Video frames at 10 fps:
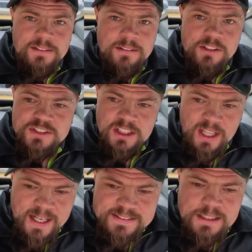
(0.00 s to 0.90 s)
It was
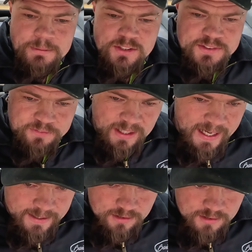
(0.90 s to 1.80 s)
still icy, but it's
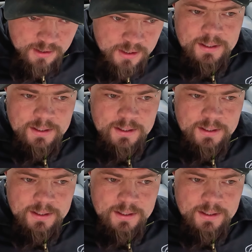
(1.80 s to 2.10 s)
flatter.